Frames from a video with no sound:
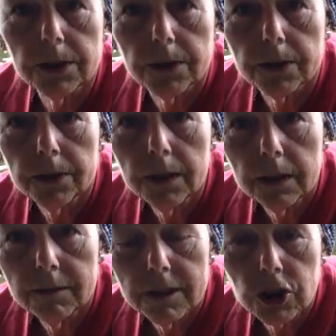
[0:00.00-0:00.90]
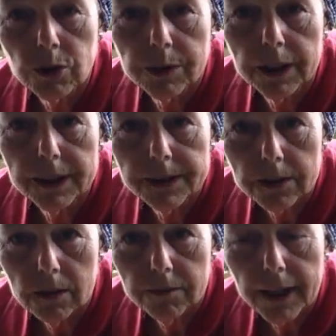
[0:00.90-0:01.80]
concern, and eventually I
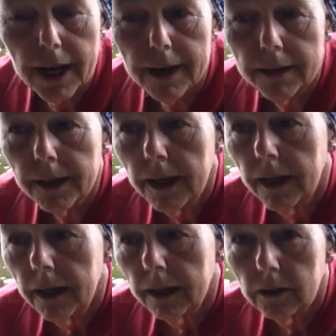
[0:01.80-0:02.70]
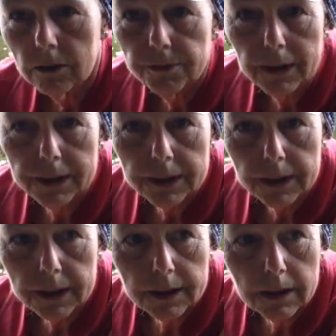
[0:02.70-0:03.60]
solved that. You'll find
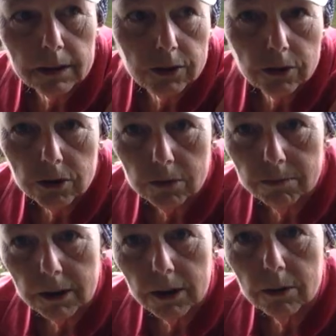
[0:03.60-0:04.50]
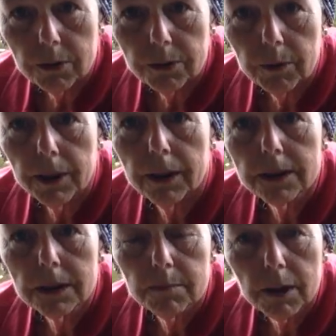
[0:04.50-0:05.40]
a YouTube video with
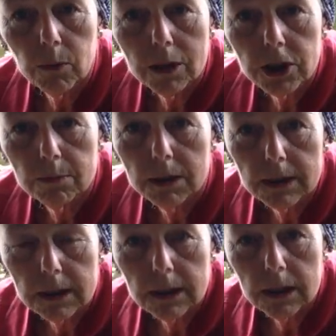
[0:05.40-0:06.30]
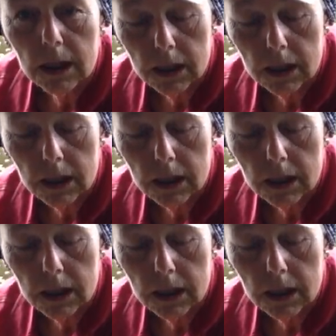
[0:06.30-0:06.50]
regards to my washing basin.